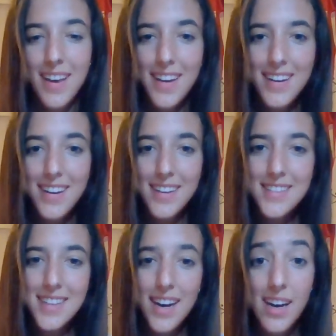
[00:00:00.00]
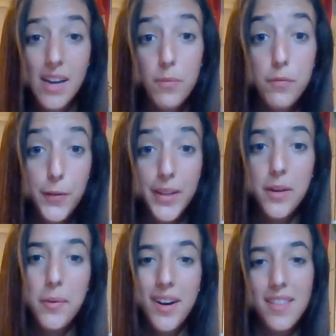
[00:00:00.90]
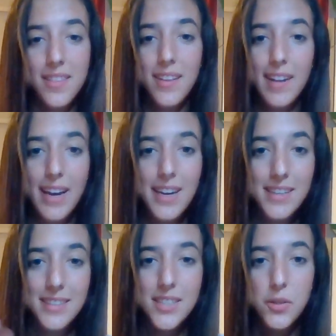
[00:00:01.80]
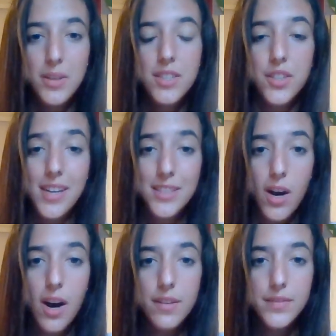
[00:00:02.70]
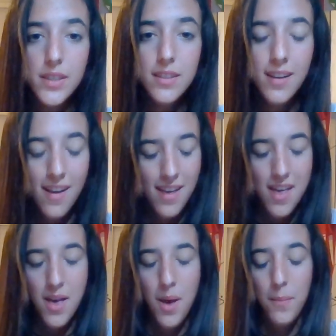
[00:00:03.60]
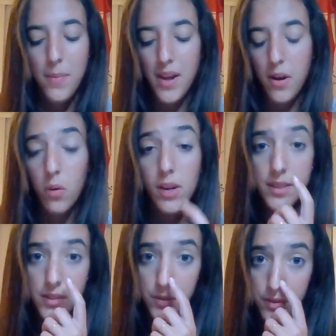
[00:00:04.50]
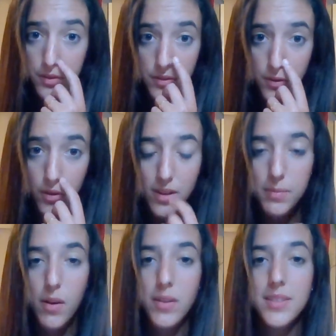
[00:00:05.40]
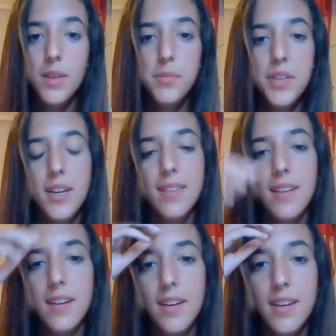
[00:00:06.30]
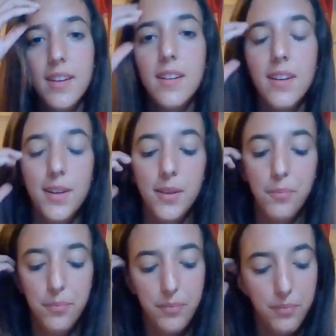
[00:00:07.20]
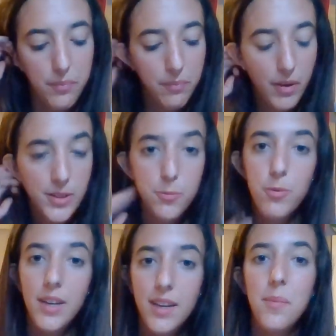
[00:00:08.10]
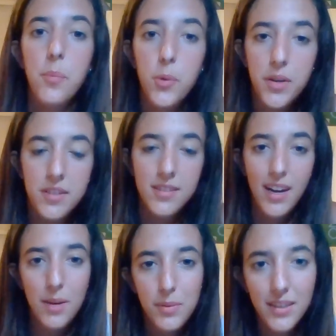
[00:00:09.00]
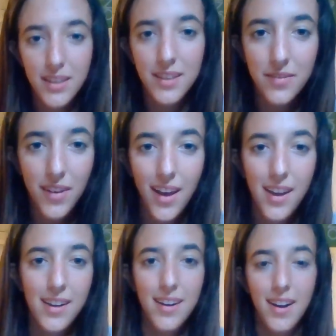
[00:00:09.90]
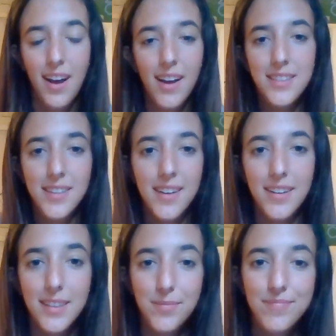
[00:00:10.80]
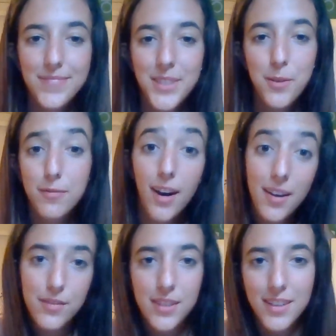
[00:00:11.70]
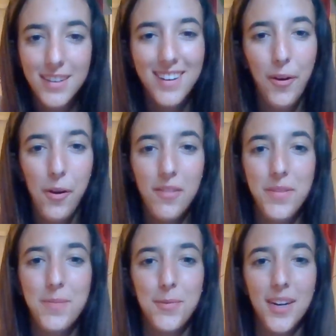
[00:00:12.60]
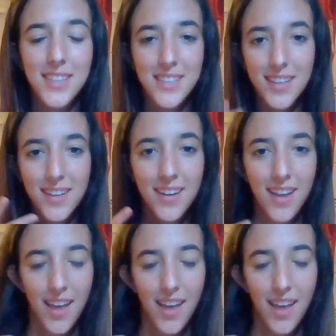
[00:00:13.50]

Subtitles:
Hi guys, I'm fully aware that the lighting situation is awful, but I wanted to talk about a subject that is really important, I believe, and as a survivor of depression,